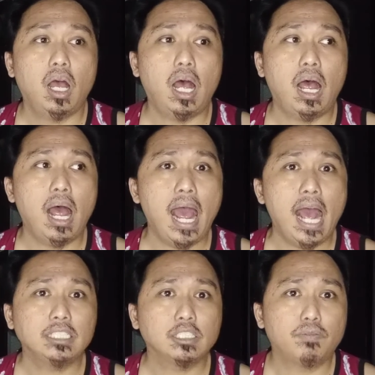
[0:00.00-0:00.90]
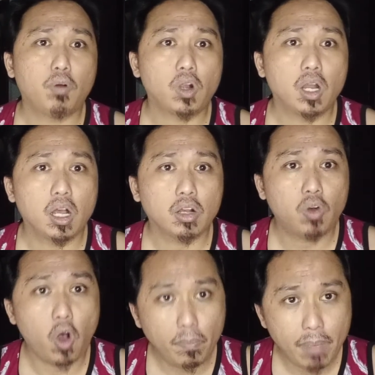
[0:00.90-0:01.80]
ask for a
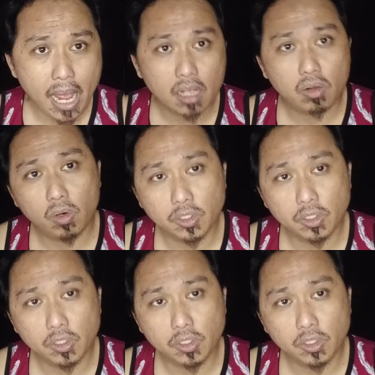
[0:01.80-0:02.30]
callback,